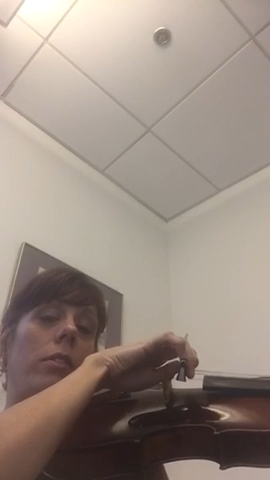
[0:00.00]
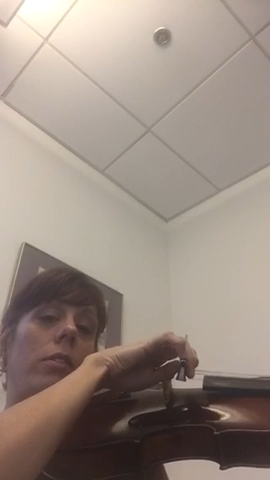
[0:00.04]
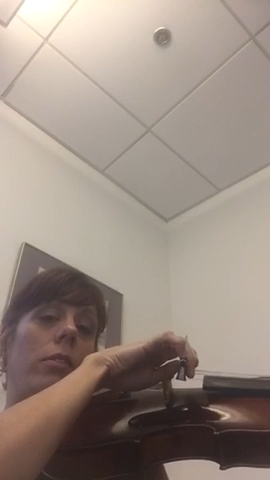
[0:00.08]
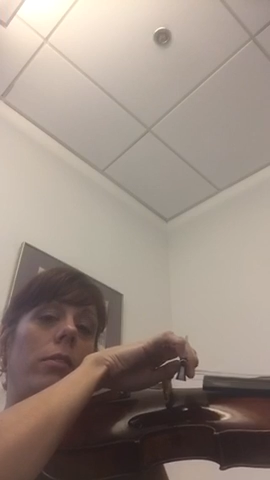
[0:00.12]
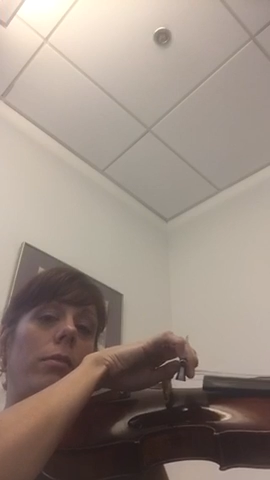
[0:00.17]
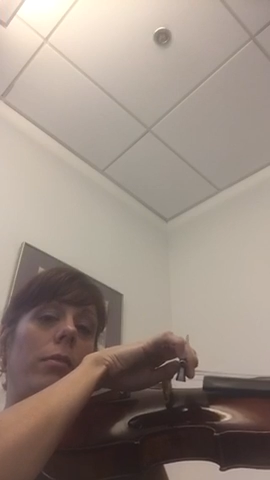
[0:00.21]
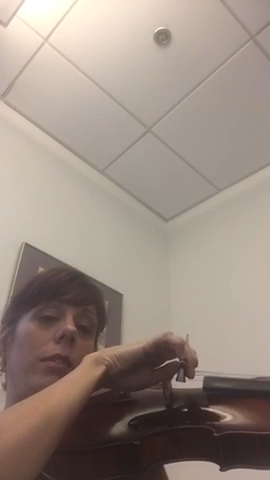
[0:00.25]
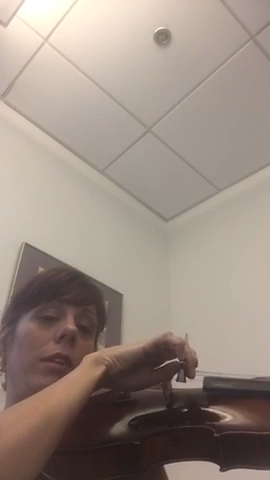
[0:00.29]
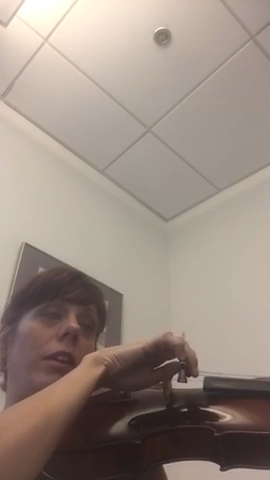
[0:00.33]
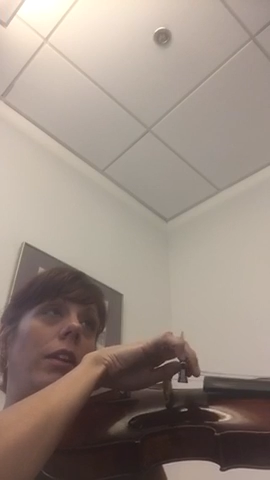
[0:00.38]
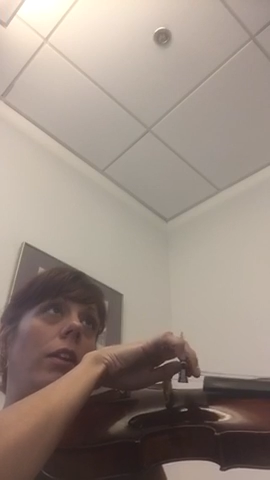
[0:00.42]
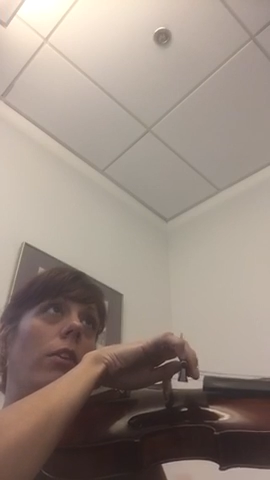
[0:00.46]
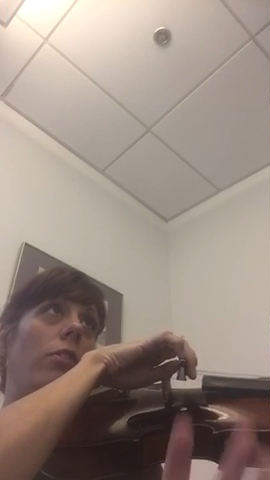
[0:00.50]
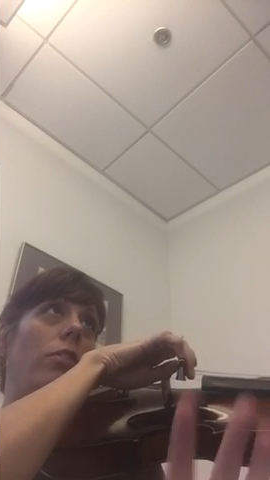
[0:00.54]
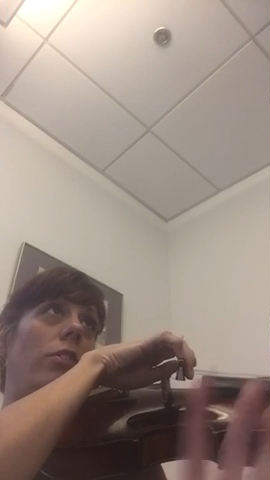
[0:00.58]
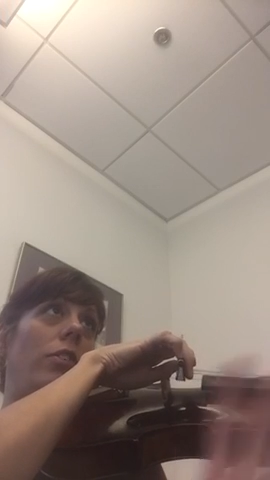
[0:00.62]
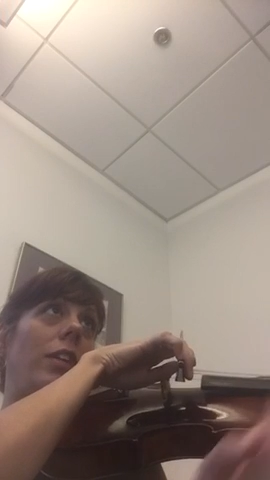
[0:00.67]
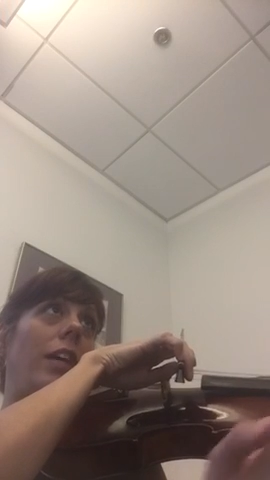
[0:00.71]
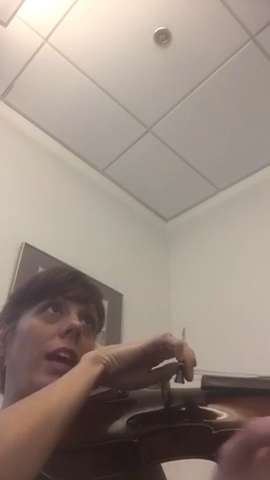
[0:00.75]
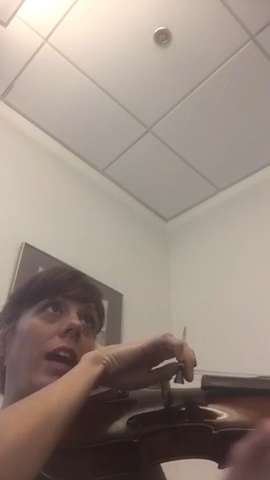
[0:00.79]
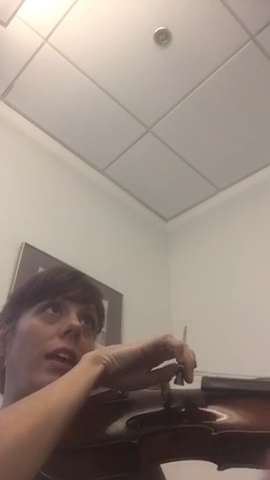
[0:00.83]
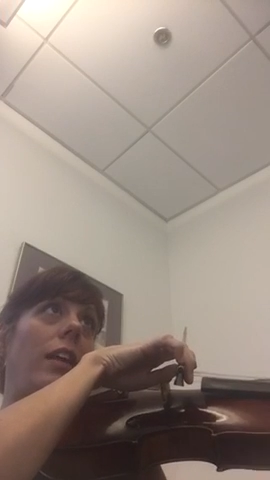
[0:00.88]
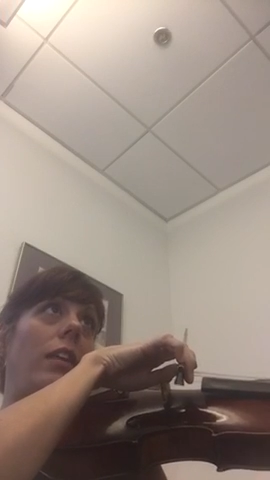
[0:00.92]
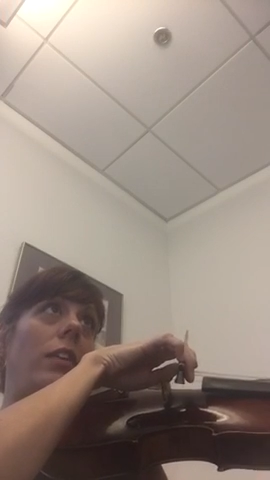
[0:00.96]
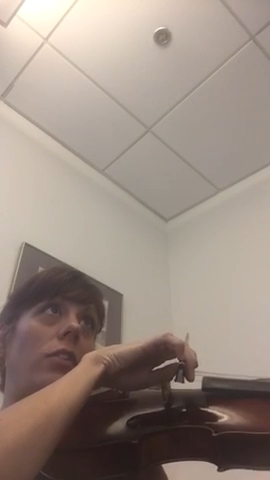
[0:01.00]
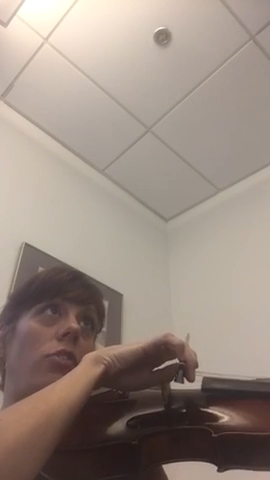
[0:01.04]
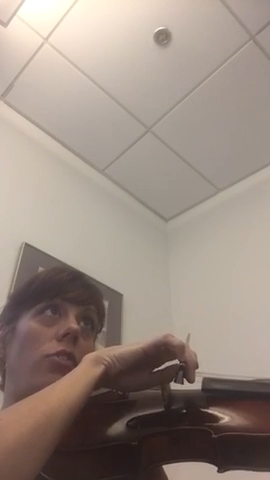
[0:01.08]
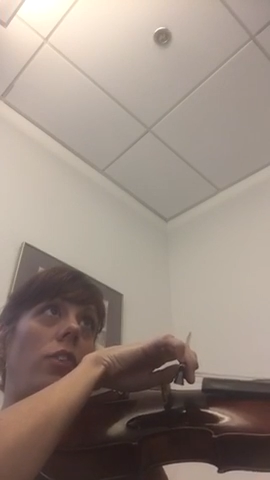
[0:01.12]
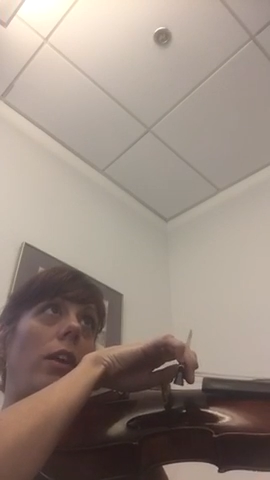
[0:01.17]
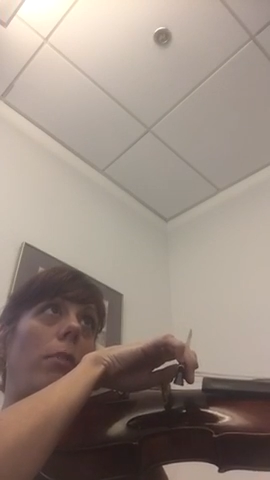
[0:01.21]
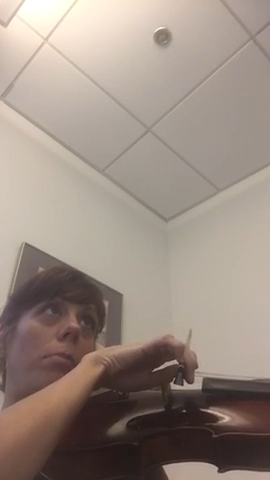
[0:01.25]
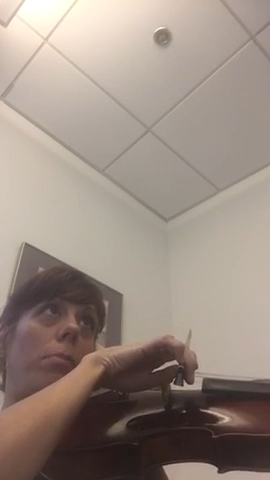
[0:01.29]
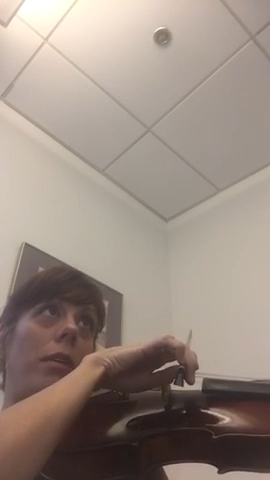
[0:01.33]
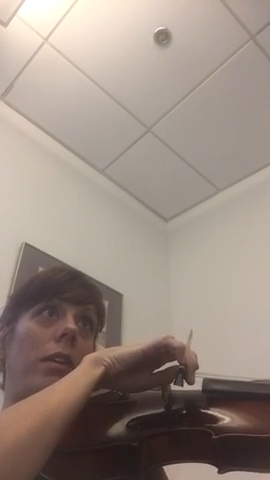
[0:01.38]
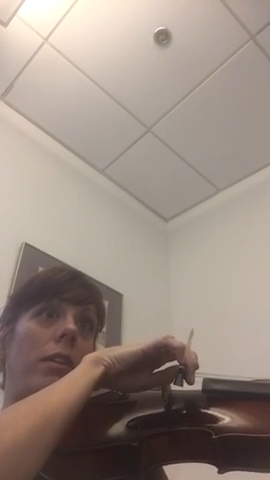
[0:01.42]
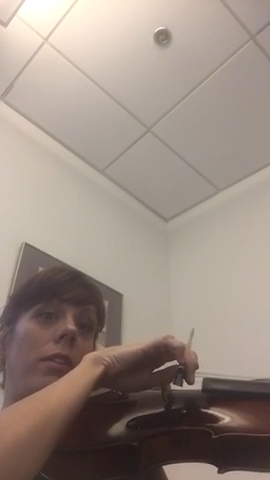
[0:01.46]
So, you know, just getting the
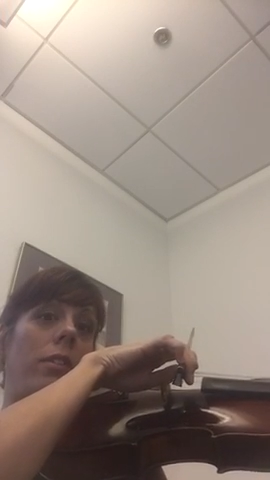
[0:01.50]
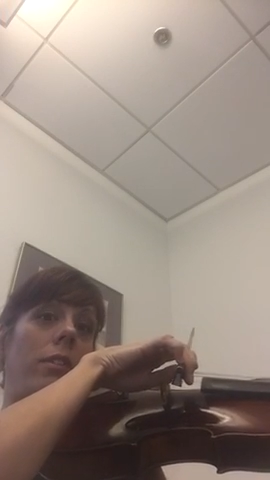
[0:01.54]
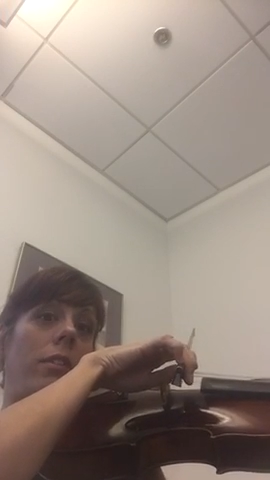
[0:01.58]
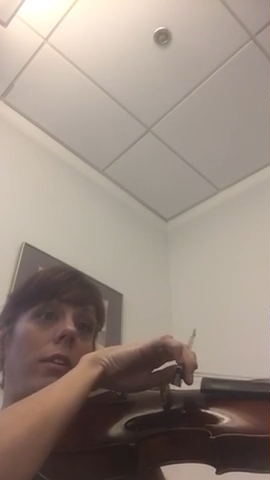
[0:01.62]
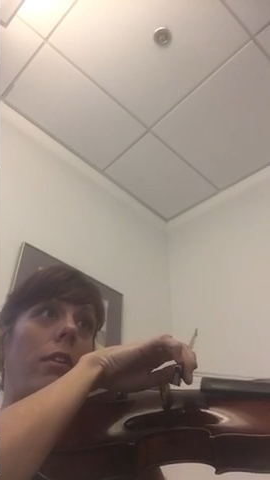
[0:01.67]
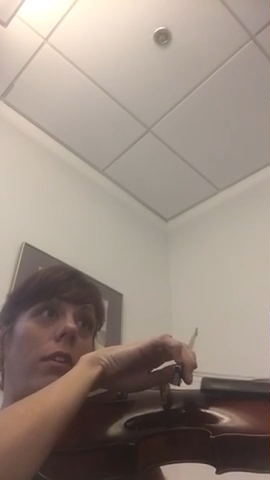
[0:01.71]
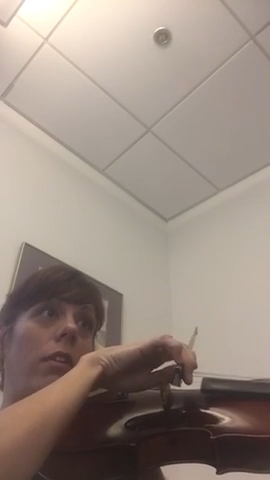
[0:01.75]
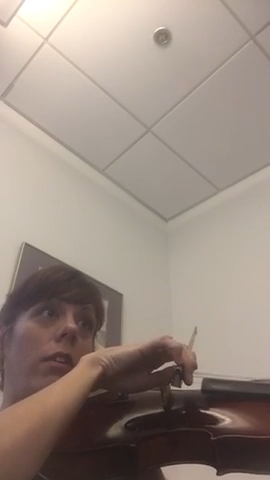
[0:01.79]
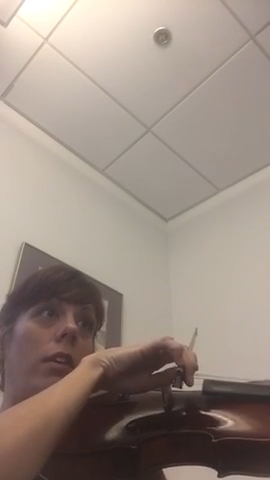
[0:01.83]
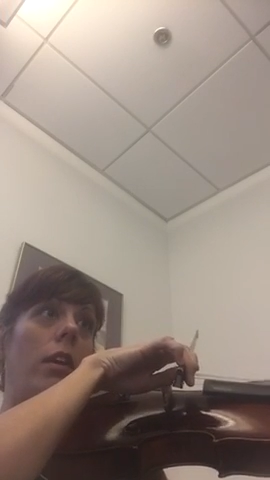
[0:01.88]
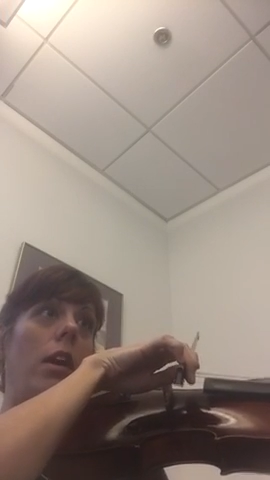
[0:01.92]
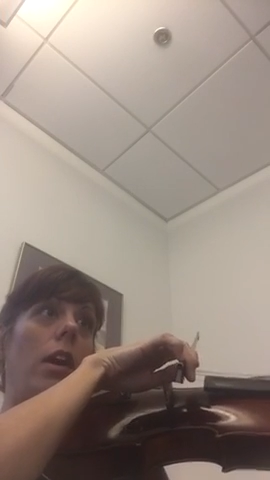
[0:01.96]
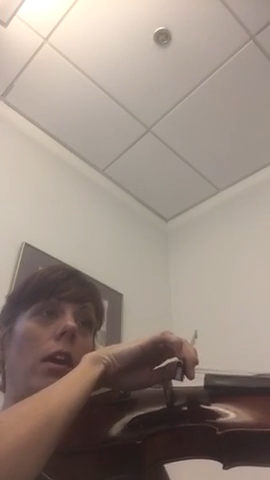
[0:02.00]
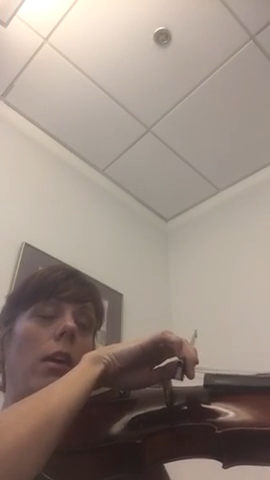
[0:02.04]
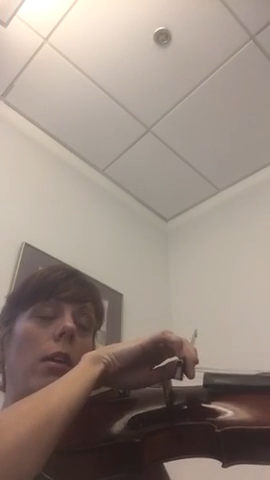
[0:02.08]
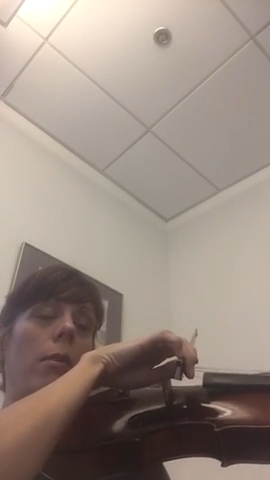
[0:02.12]
shape in a still